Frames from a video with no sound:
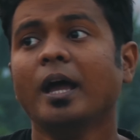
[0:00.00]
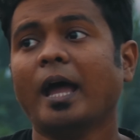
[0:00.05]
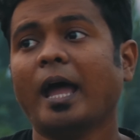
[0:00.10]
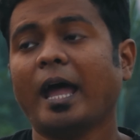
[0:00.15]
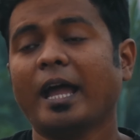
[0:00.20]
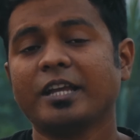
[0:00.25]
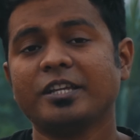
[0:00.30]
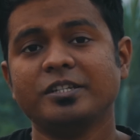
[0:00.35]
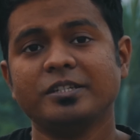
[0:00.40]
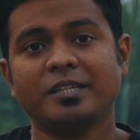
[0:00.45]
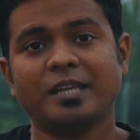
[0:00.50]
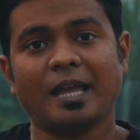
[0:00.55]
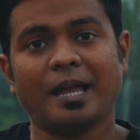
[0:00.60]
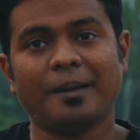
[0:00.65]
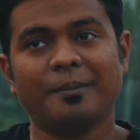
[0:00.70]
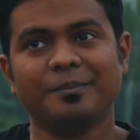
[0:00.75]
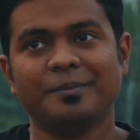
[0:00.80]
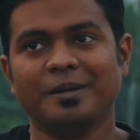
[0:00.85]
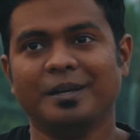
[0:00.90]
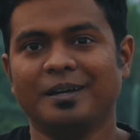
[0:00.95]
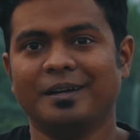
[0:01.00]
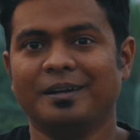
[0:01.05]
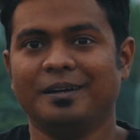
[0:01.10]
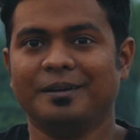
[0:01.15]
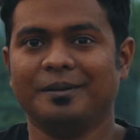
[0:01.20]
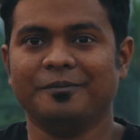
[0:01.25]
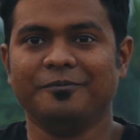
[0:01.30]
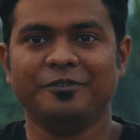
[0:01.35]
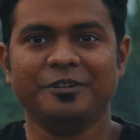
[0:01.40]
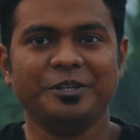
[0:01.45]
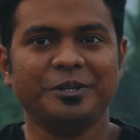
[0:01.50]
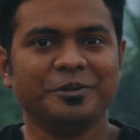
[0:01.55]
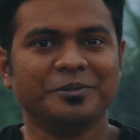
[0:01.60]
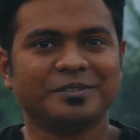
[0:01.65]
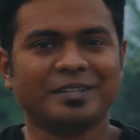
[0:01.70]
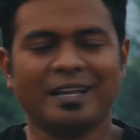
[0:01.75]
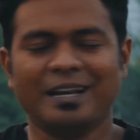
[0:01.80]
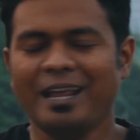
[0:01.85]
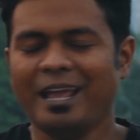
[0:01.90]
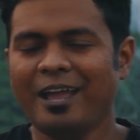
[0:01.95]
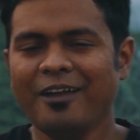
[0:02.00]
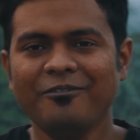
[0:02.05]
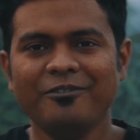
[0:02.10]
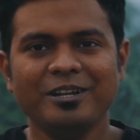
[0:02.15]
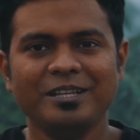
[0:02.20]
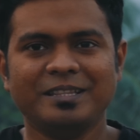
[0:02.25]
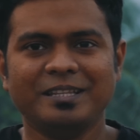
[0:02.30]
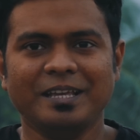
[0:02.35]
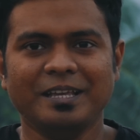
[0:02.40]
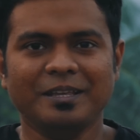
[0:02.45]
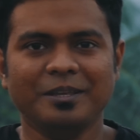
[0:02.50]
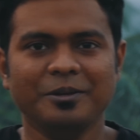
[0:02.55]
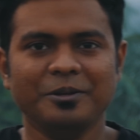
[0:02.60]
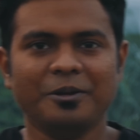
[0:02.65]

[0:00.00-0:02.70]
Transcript: action cam videos, and everything.